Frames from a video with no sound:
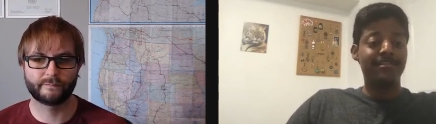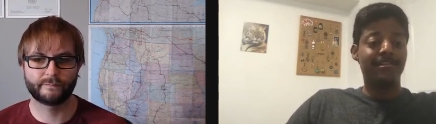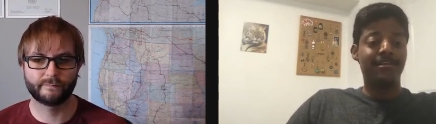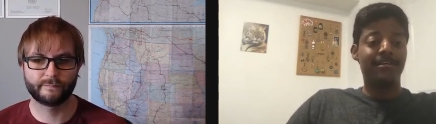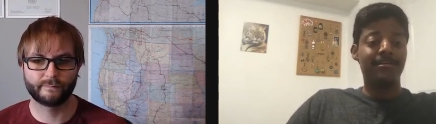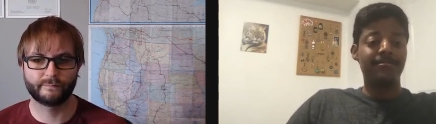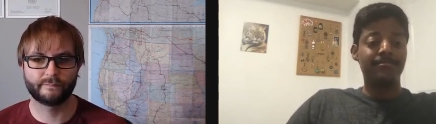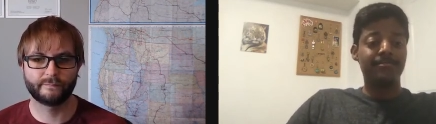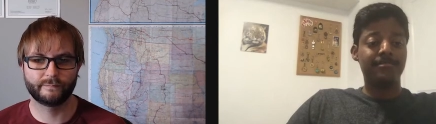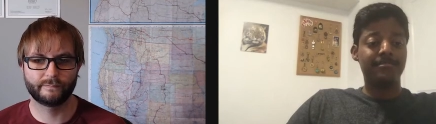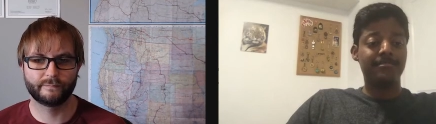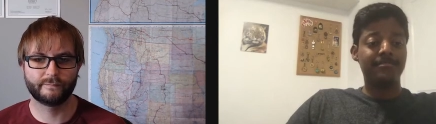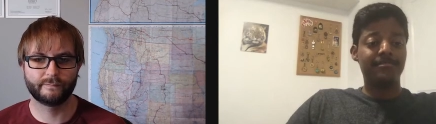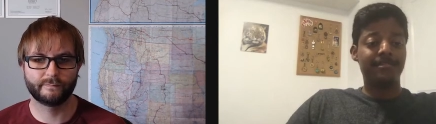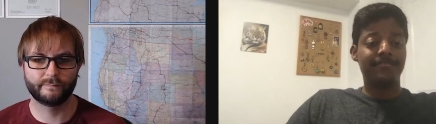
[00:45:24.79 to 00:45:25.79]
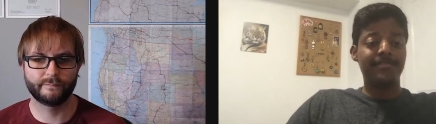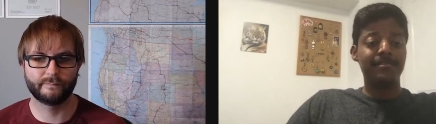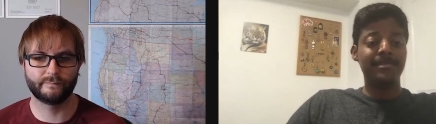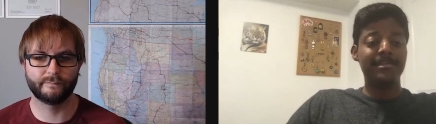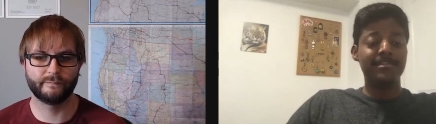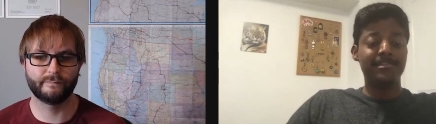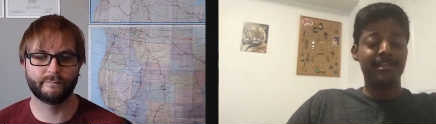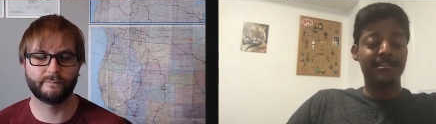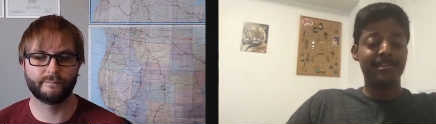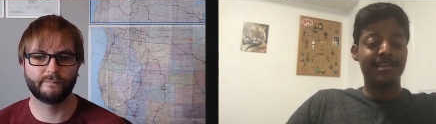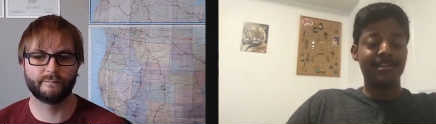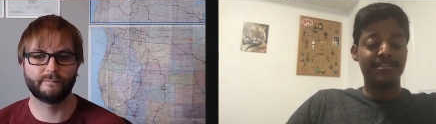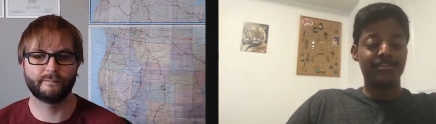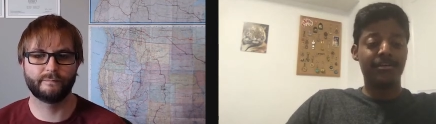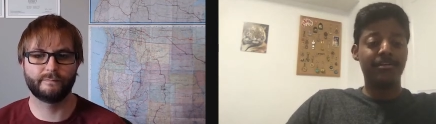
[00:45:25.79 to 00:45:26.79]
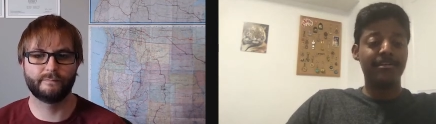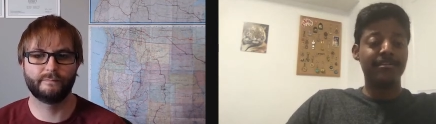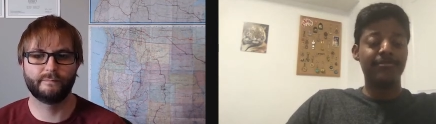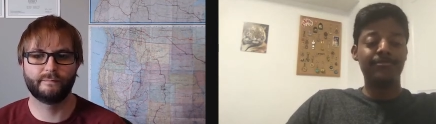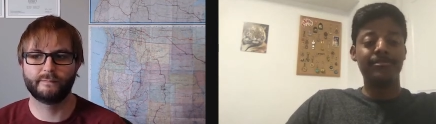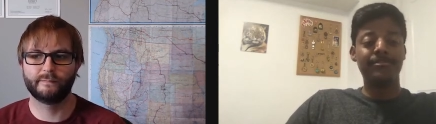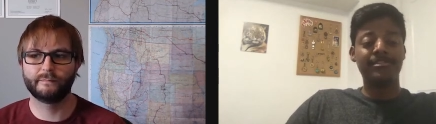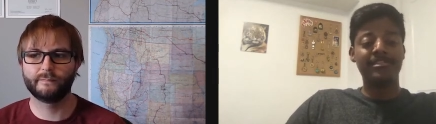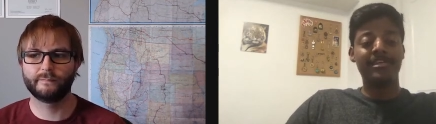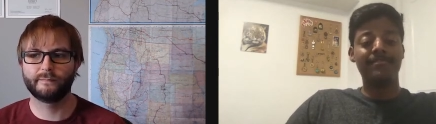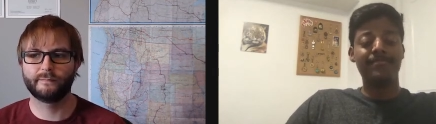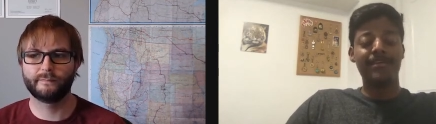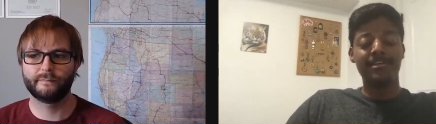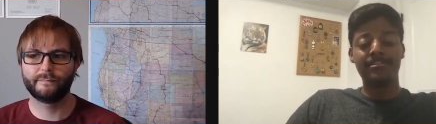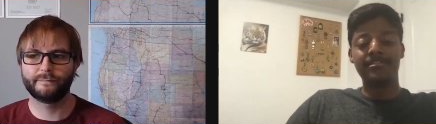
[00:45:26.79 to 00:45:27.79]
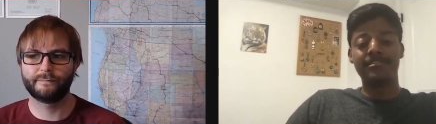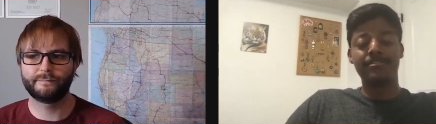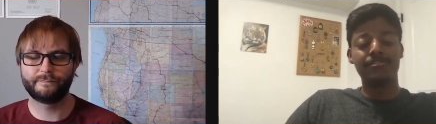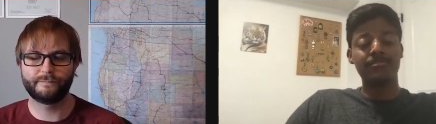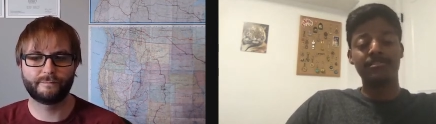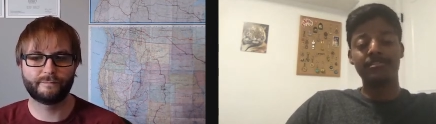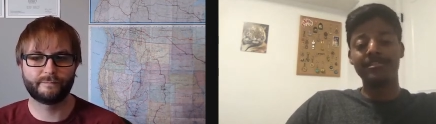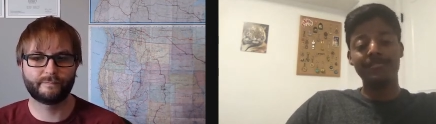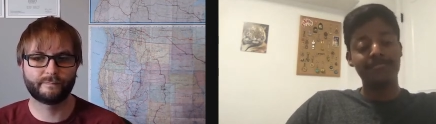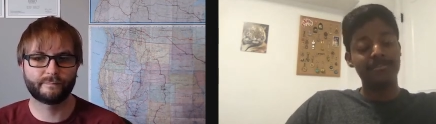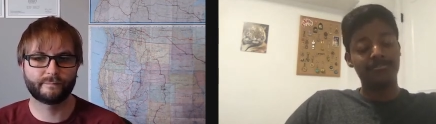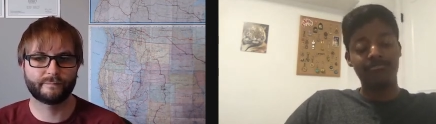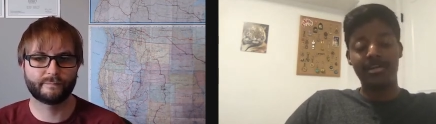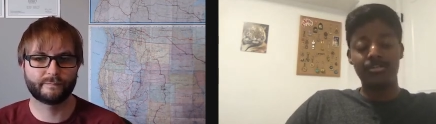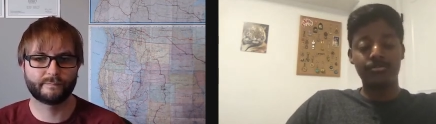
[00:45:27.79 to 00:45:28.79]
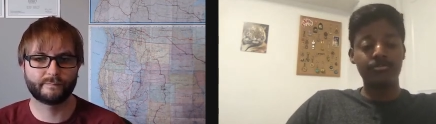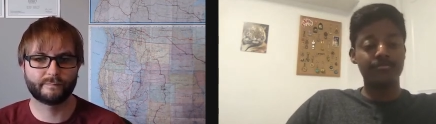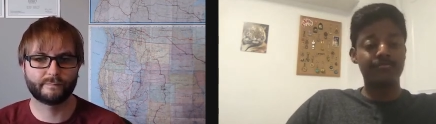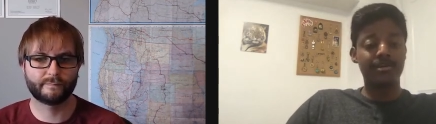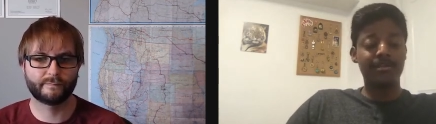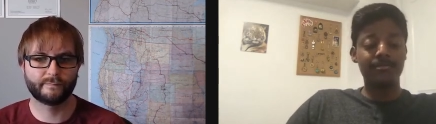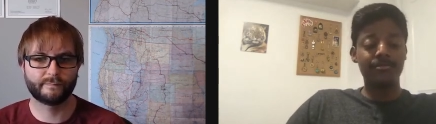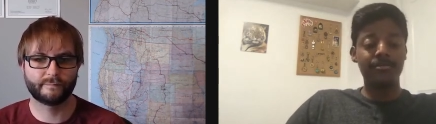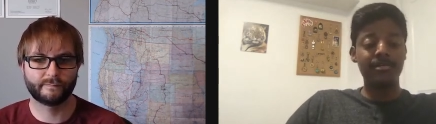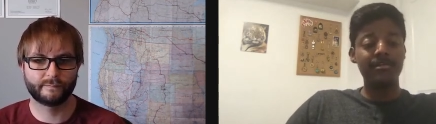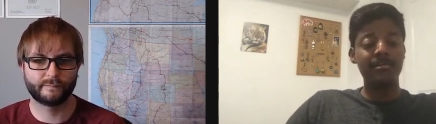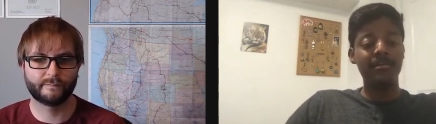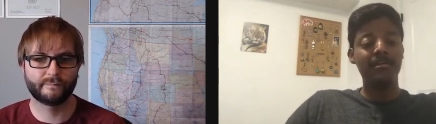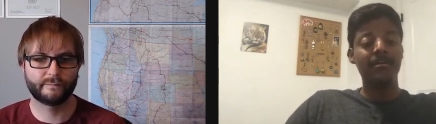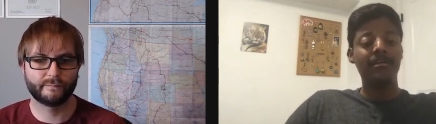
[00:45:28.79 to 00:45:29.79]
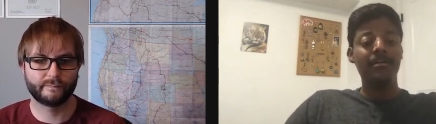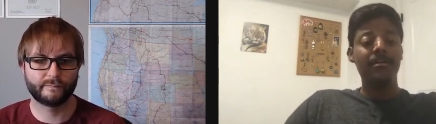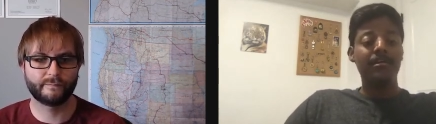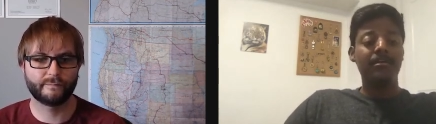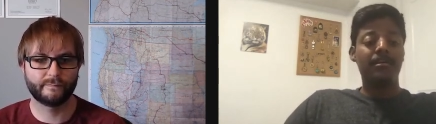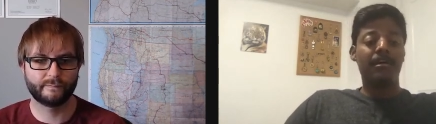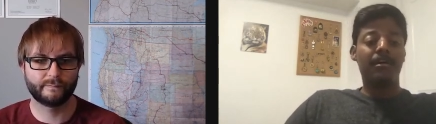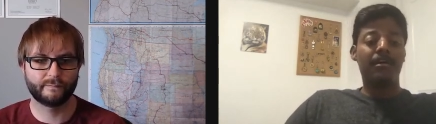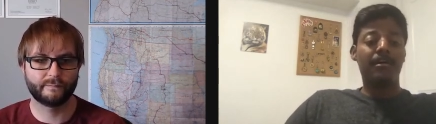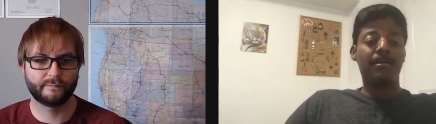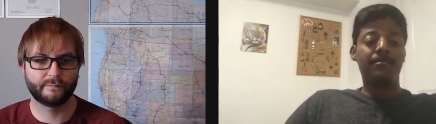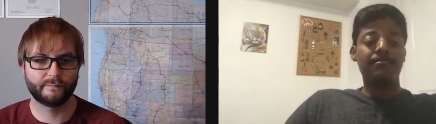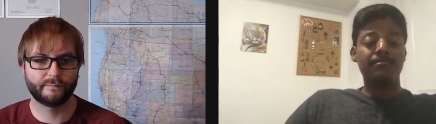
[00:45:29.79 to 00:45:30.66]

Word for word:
Speaker 1: Uh, if it means that they get started in real estate investing. So it's a different threshold for everyone. Uh,